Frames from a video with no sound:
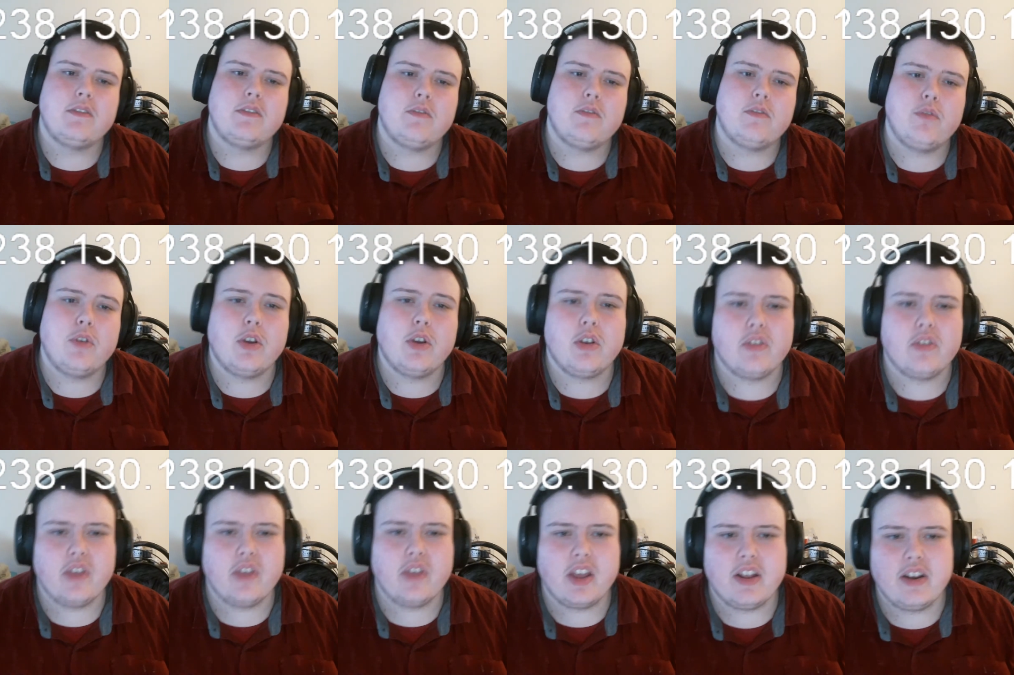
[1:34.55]
For your
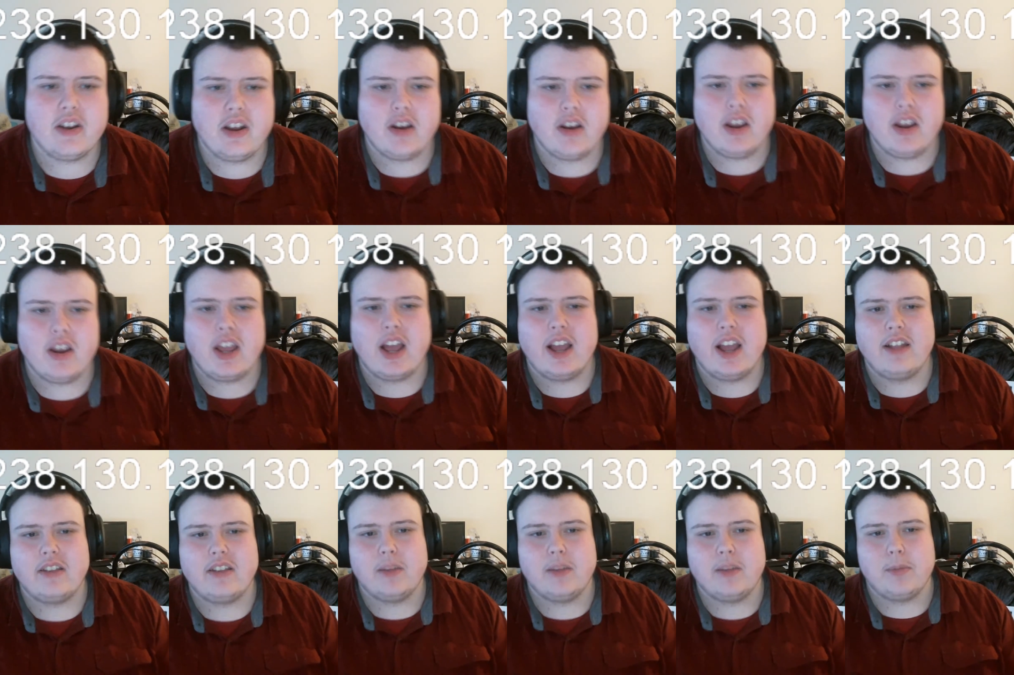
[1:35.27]
secondary, I
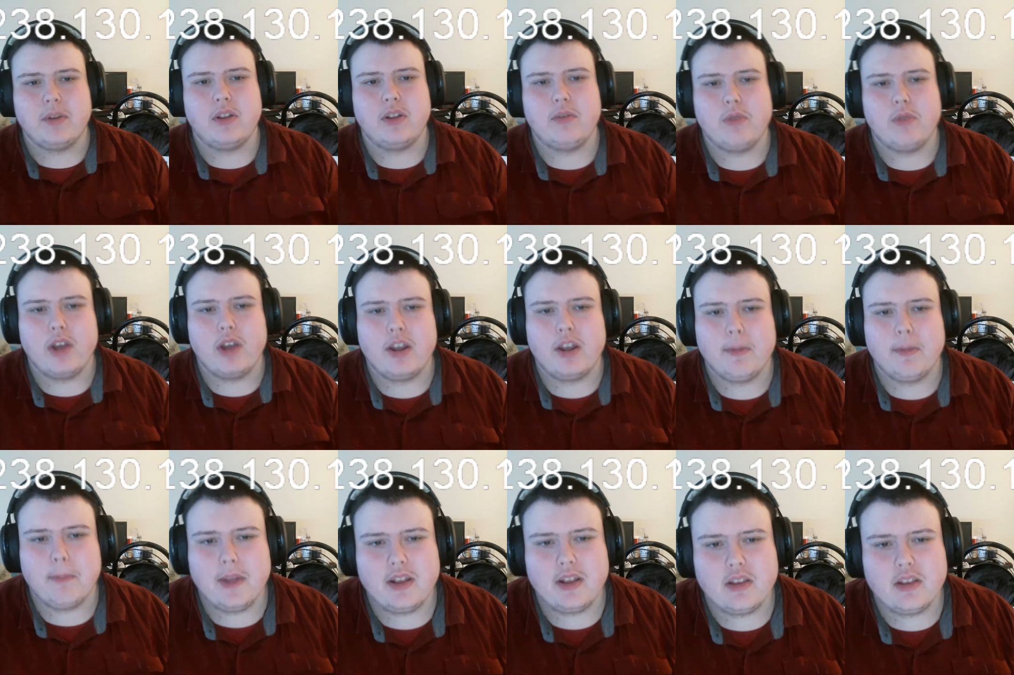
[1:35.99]
typically
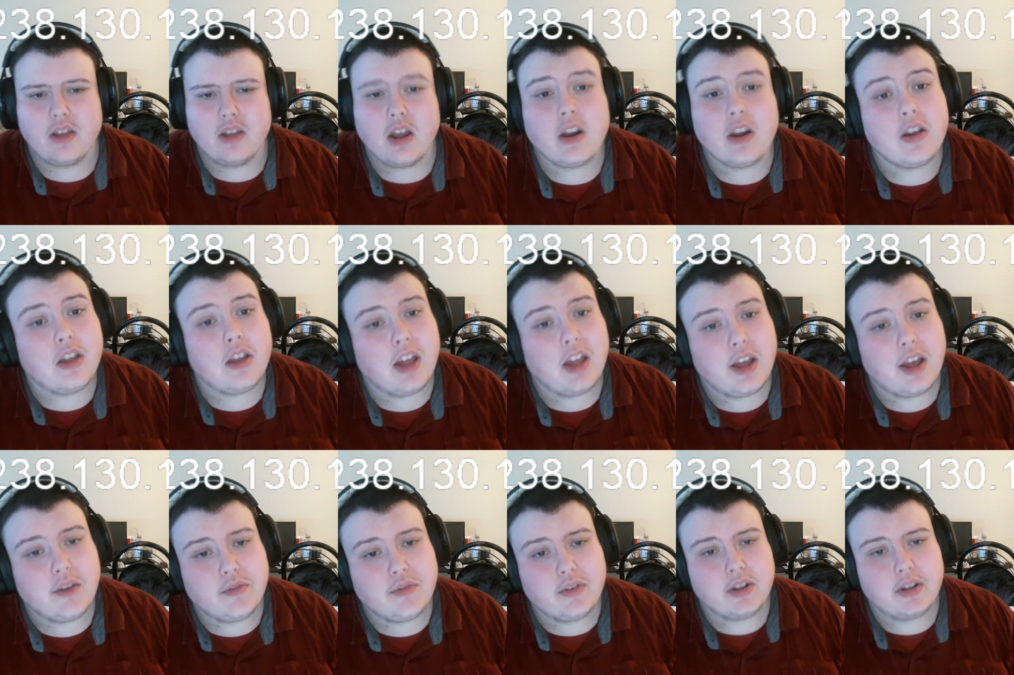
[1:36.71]
recommend
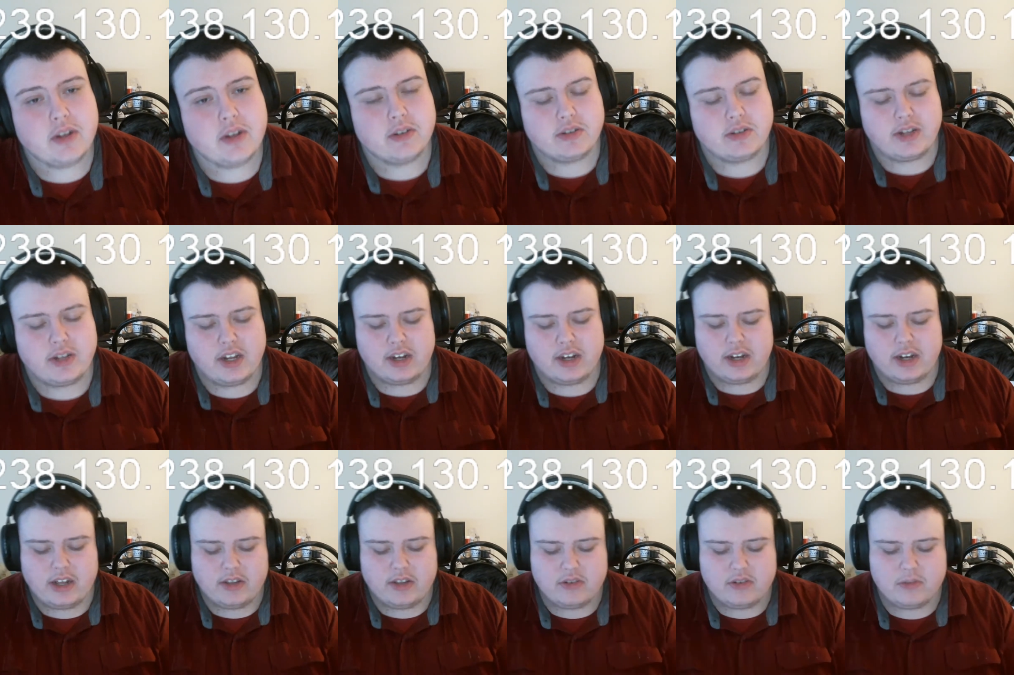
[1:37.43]
Cloudflare's
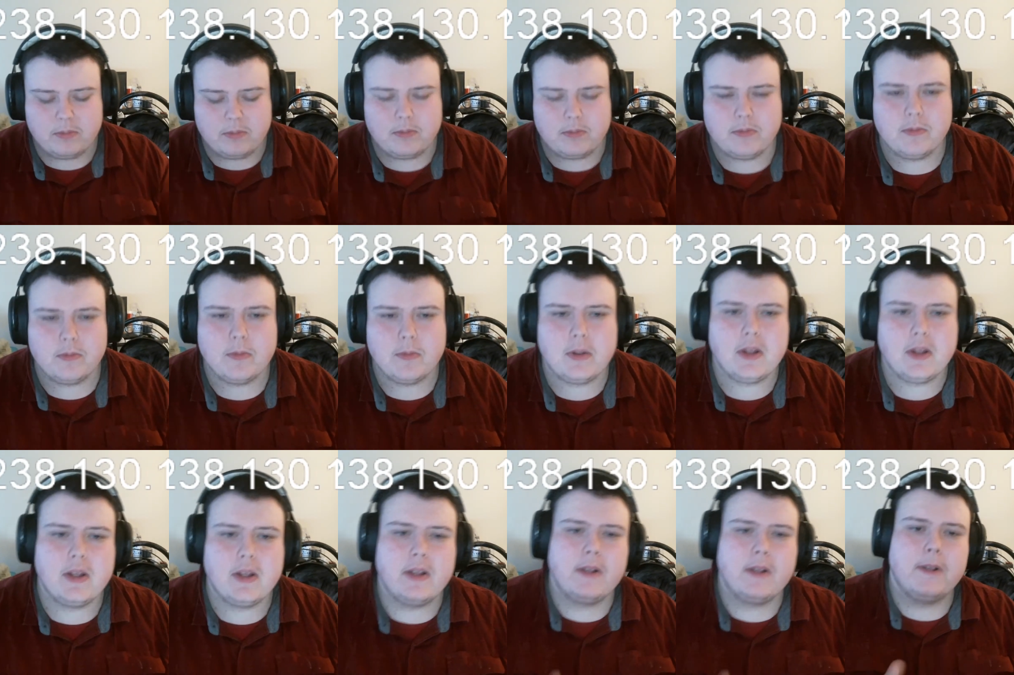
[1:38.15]
DNS.
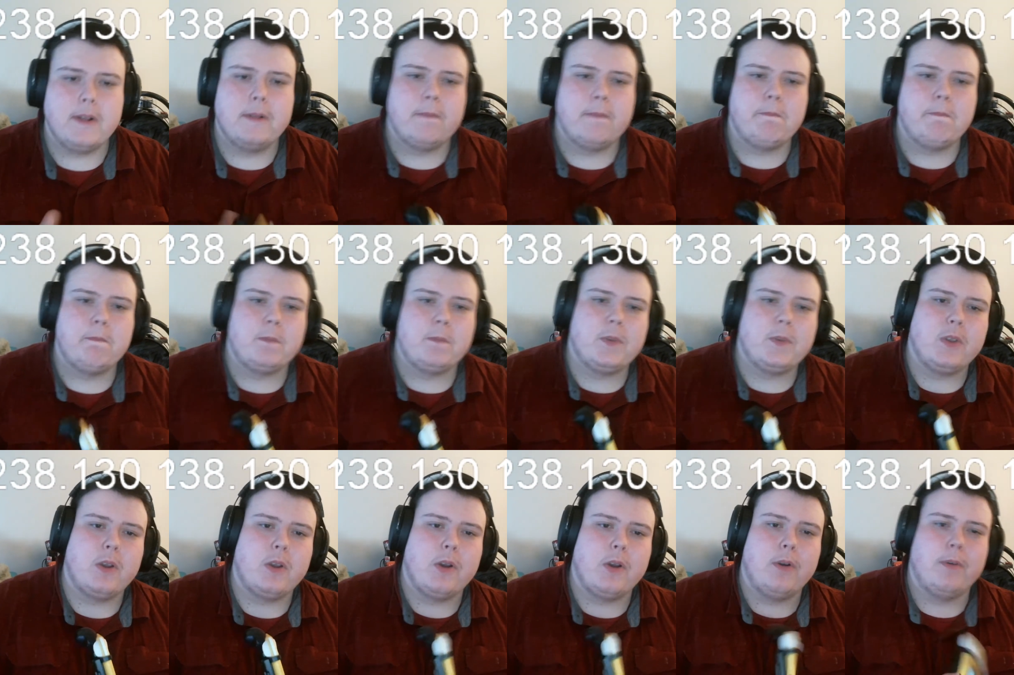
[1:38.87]

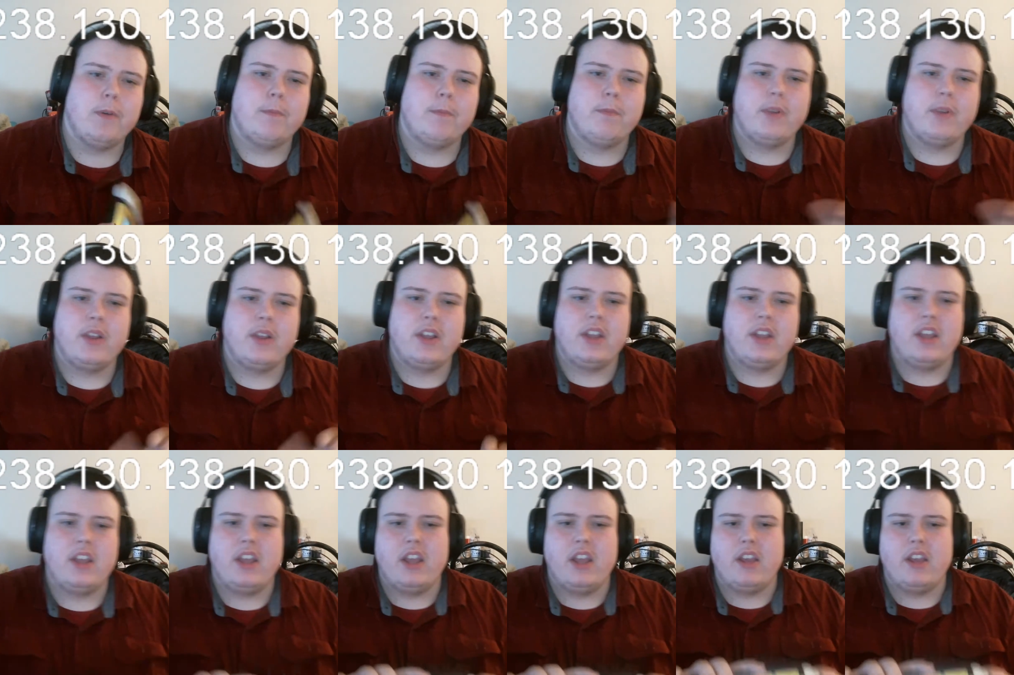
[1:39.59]
So
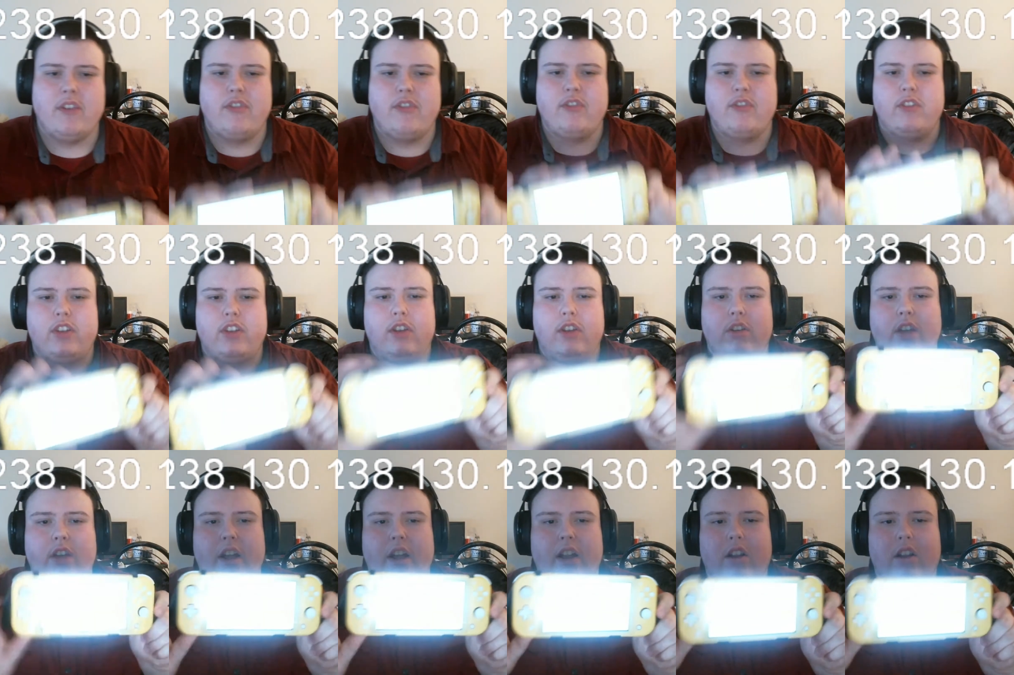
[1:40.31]
if you
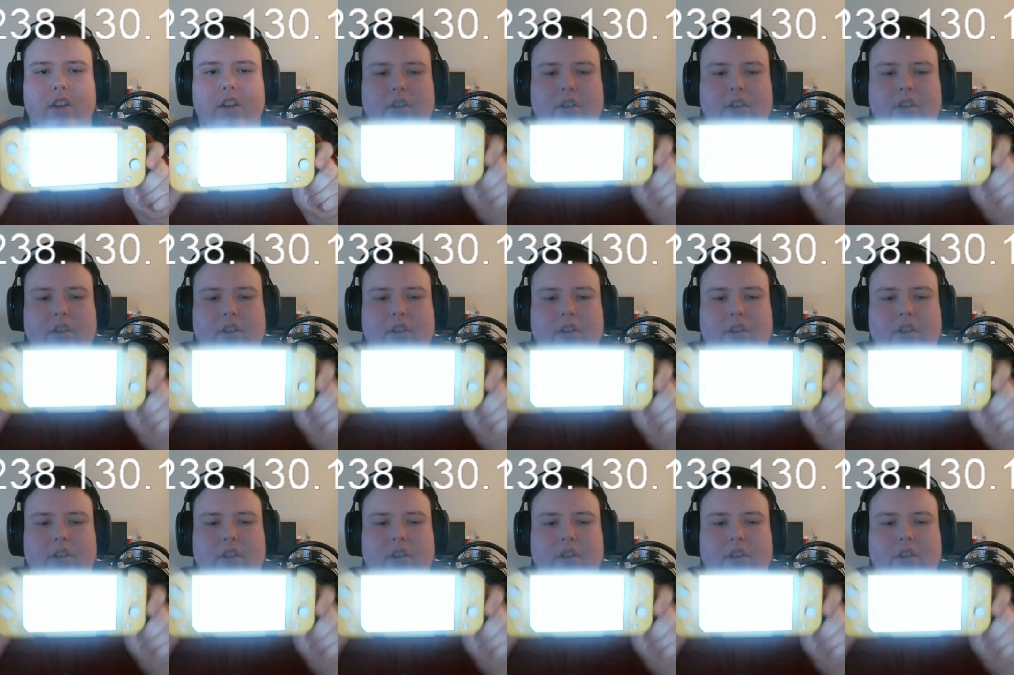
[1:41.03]
got it all